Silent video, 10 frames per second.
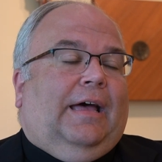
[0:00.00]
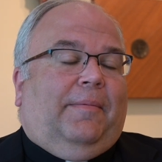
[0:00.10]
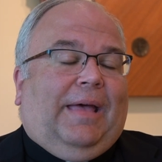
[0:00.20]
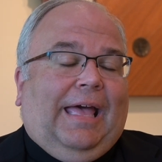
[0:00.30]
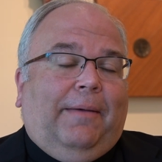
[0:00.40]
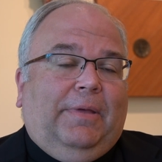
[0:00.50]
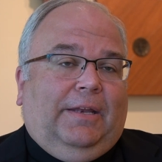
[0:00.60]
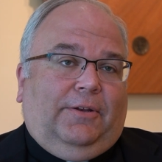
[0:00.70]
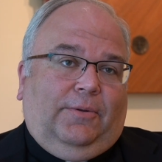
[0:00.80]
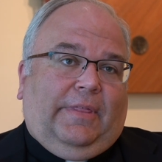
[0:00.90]
I'm happy
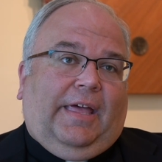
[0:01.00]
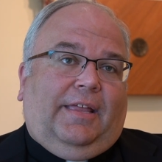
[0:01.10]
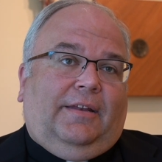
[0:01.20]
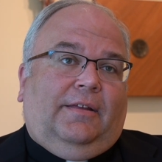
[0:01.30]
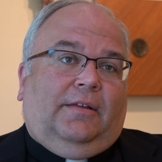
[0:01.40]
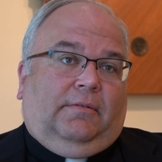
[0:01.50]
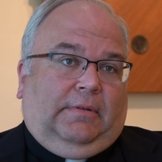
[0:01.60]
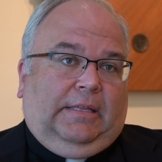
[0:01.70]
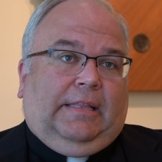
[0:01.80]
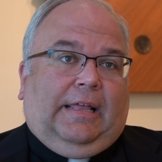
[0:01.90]
to do that
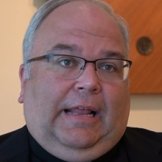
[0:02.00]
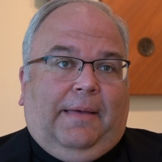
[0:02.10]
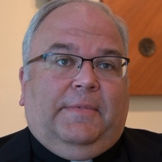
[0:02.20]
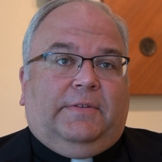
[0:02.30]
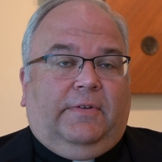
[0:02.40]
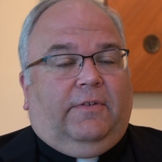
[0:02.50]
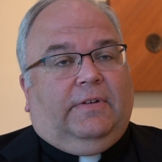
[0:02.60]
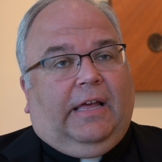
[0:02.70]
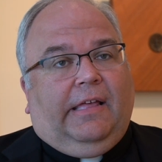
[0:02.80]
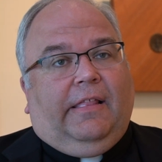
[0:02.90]
in that atmosphere of
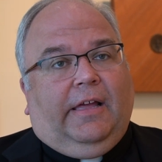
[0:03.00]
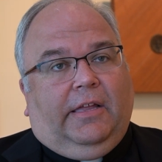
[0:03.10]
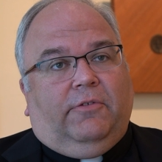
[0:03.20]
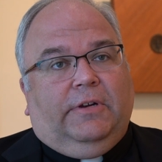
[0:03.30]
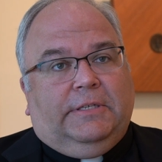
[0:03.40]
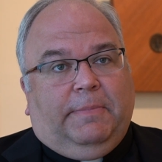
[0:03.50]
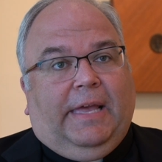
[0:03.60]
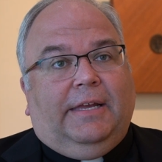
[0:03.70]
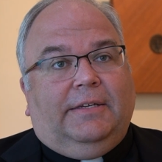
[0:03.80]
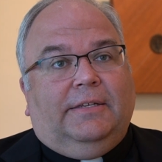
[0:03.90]
dialogue and
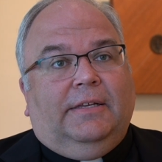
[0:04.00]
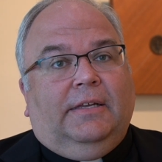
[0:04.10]
respect.